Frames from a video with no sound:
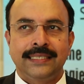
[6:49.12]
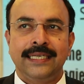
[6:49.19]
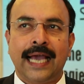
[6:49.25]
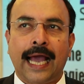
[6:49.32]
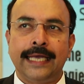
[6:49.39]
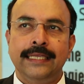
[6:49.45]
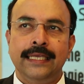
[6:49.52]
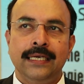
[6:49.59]
See,
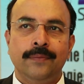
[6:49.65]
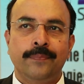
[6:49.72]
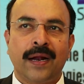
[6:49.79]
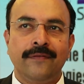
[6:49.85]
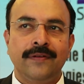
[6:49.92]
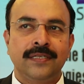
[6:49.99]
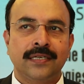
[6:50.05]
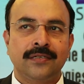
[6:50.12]
I think
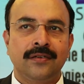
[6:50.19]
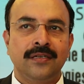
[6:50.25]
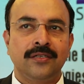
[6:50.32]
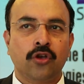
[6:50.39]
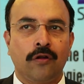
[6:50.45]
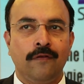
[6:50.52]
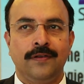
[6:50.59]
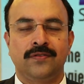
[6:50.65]
private sector
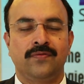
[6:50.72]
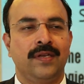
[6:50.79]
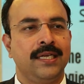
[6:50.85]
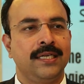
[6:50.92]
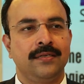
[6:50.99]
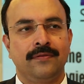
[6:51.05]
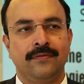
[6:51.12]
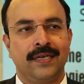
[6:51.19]
is always
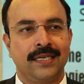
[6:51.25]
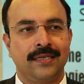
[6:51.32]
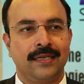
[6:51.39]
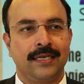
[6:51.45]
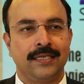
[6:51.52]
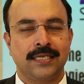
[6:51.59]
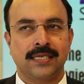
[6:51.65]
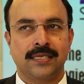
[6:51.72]
willing where
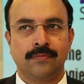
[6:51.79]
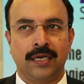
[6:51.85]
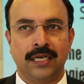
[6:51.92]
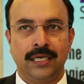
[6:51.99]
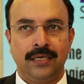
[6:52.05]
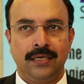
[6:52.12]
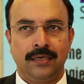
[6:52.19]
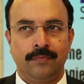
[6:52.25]
there is
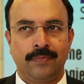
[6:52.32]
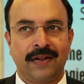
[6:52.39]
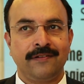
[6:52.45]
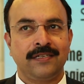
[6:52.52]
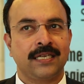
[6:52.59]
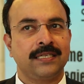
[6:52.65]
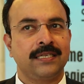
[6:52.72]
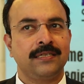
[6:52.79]
money.
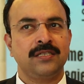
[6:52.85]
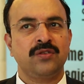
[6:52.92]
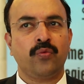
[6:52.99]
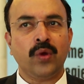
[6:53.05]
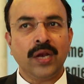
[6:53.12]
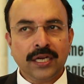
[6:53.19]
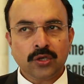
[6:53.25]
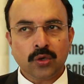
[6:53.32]
Private sector is
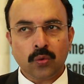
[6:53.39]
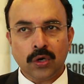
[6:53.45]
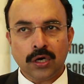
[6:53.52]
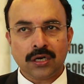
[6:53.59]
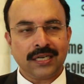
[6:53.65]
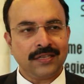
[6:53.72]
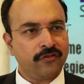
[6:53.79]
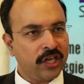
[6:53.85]
willing to
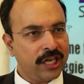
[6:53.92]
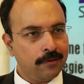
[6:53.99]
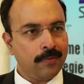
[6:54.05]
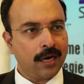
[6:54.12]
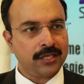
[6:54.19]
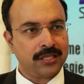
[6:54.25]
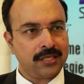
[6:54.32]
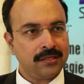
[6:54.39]
work in thin
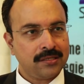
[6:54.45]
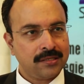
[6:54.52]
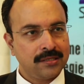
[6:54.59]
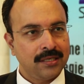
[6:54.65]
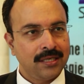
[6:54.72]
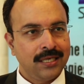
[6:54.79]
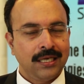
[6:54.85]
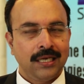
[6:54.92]
margins.
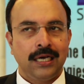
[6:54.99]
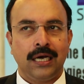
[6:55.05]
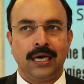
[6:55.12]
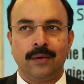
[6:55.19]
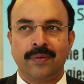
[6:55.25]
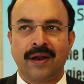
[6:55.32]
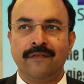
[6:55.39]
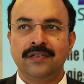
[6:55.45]

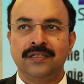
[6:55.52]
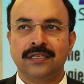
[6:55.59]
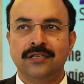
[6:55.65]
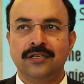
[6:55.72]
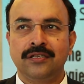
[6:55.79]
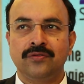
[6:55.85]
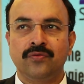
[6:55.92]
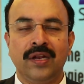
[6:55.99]
Private
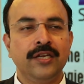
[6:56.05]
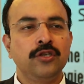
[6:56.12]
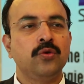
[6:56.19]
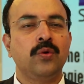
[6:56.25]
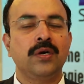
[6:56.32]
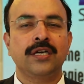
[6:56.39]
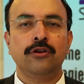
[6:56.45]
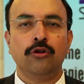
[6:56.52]
sector is willing
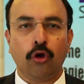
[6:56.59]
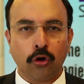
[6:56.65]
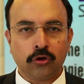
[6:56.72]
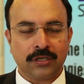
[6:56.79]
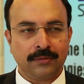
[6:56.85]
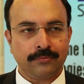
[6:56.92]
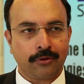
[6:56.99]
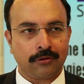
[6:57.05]
to work in
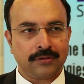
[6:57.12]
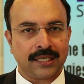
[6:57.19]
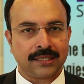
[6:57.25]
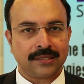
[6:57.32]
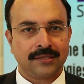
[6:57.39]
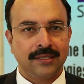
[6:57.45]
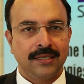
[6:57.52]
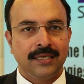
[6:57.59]
long-term
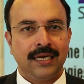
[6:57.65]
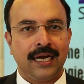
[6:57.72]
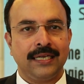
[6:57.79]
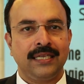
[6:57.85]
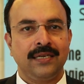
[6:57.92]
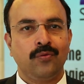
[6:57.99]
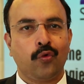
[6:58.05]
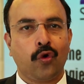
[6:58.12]
projects.
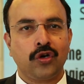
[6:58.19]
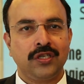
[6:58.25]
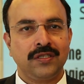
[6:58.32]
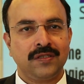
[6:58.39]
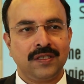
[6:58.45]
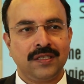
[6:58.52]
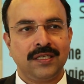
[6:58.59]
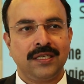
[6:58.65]
I think what
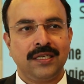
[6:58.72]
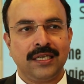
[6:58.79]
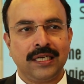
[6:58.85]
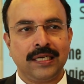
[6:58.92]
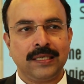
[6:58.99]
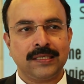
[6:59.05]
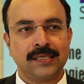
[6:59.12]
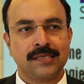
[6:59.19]
is needed
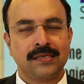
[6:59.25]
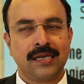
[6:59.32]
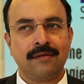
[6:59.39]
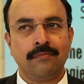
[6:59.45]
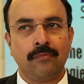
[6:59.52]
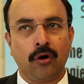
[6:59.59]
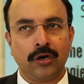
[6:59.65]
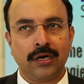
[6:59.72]
is a
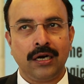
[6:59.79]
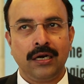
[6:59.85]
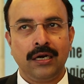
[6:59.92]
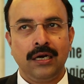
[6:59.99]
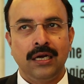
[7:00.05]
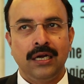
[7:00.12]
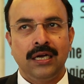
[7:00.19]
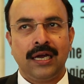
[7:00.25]

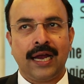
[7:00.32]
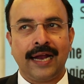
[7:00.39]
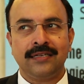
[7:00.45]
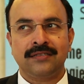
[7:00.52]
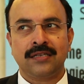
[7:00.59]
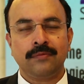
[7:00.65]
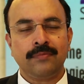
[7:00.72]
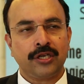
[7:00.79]
model
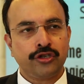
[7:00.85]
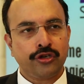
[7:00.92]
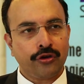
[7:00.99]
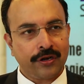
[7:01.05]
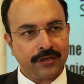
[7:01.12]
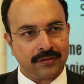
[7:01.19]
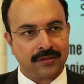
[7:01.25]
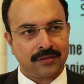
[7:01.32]
and some
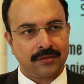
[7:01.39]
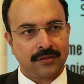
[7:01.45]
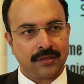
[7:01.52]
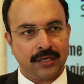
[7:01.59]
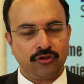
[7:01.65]
assurance.